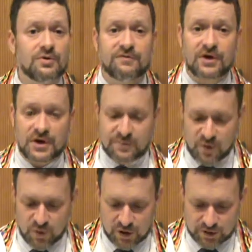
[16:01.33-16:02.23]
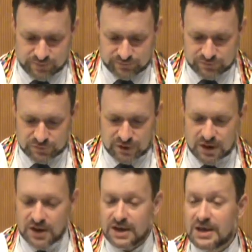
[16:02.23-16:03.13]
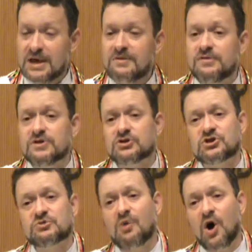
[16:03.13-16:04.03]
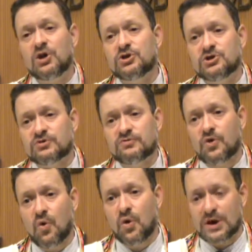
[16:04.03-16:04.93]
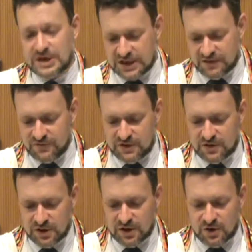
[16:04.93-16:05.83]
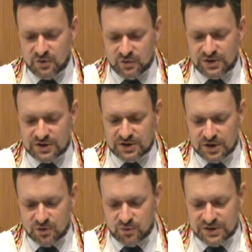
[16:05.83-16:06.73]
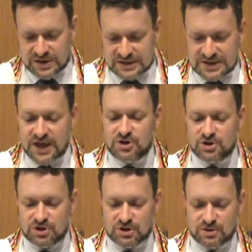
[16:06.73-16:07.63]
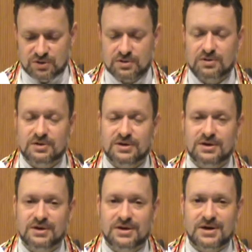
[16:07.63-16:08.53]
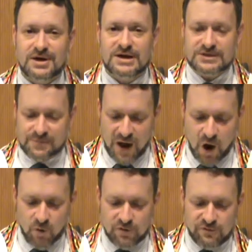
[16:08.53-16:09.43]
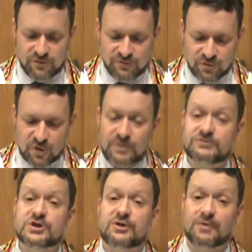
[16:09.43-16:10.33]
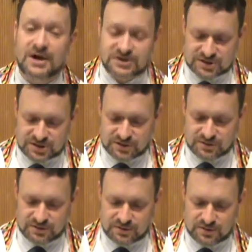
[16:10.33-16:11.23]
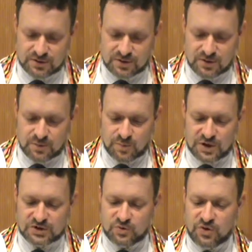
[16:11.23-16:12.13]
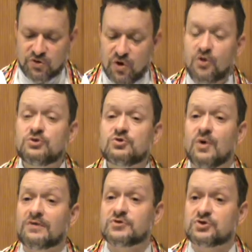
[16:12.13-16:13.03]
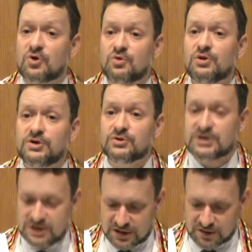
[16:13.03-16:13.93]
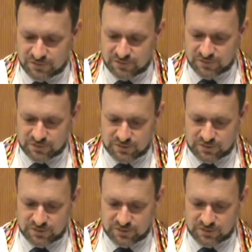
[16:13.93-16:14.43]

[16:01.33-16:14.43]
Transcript: or very poor. Even the smallest of coin given with the intention is a powerful form of generosity. Because when those who have so little to give,